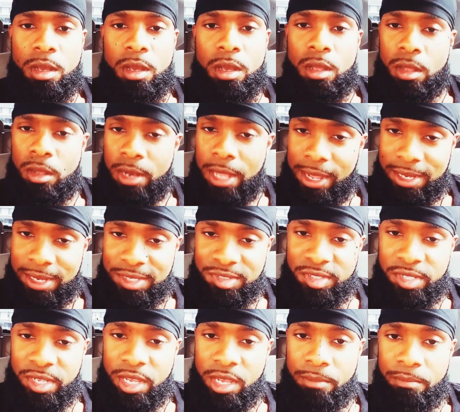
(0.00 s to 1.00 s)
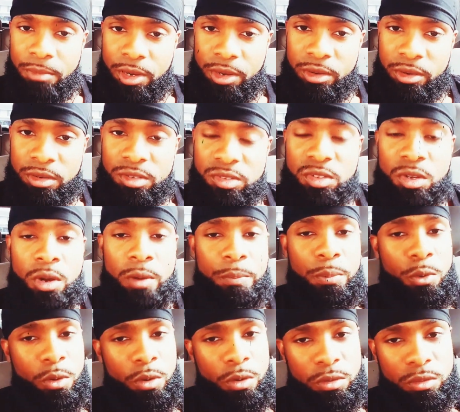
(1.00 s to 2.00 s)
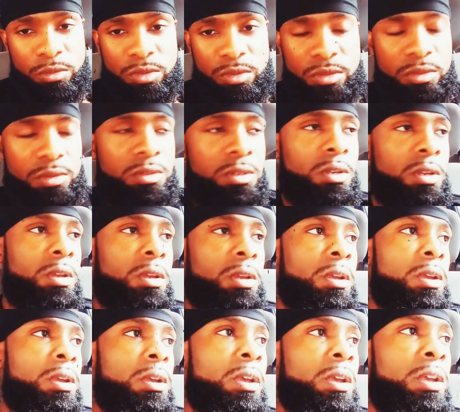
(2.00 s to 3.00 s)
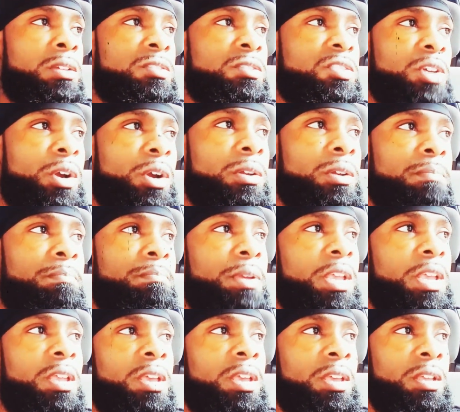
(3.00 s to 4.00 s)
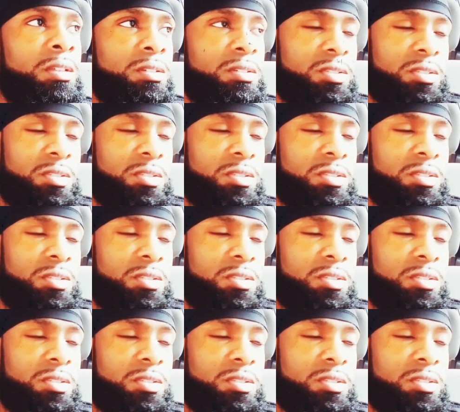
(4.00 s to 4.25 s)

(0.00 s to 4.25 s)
like I said, mirrors are portals. And certain beings,